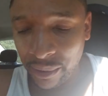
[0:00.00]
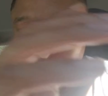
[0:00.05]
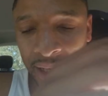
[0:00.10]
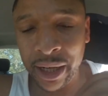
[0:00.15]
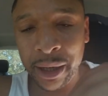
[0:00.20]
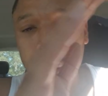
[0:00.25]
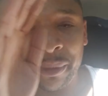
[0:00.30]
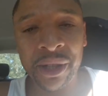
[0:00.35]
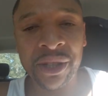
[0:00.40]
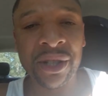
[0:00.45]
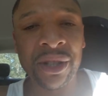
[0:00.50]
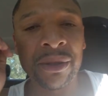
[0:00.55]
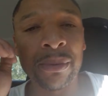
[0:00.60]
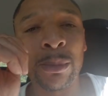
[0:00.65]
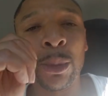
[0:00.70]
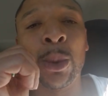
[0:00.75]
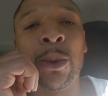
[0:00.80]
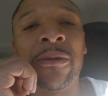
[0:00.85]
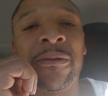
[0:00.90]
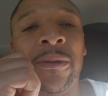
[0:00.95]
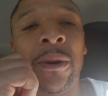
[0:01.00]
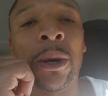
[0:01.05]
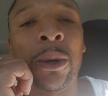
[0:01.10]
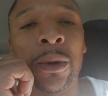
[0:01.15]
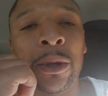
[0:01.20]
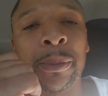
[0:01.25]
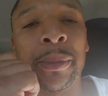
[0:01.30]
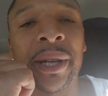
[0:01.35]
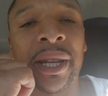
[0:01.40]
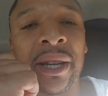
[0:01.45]
And let me just move
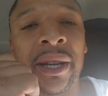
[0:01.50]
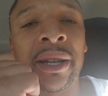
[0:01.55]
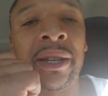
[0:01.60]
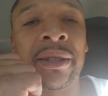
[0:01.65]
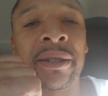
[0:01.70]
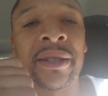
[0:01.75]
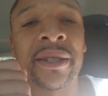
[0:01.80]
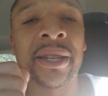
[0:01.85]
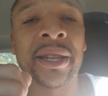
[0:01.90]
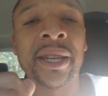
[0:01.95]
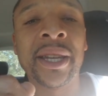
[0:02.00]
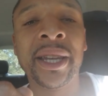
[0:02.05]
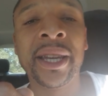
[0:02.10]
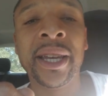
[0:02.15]
forward because